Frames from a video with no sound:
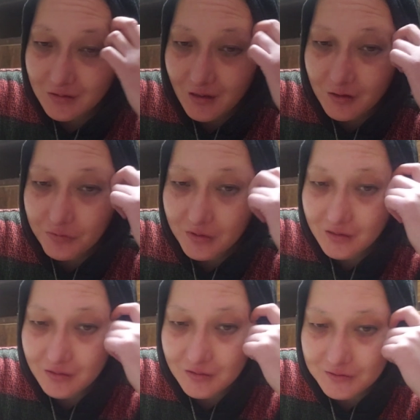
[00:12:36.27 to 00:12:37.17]

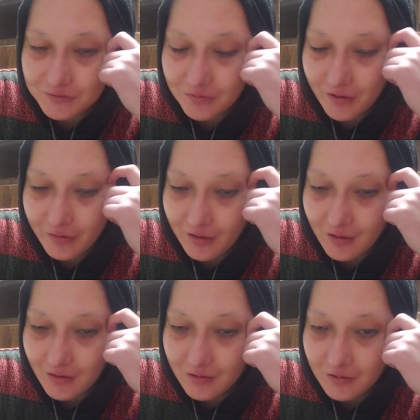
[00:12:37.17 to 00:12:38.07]
Halloween this month, I
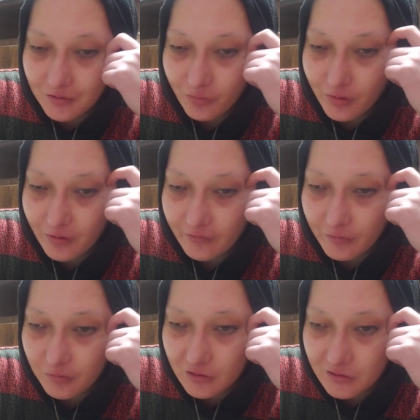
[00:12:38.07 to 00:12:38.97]
kind of went
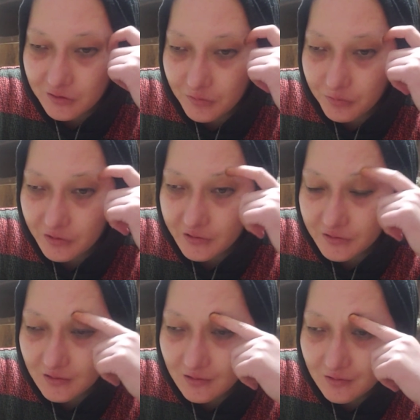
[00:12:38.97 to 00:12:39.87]
overboard because of my
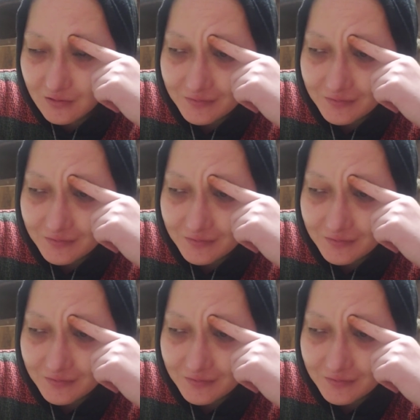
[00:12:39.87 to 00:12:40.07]
birthday.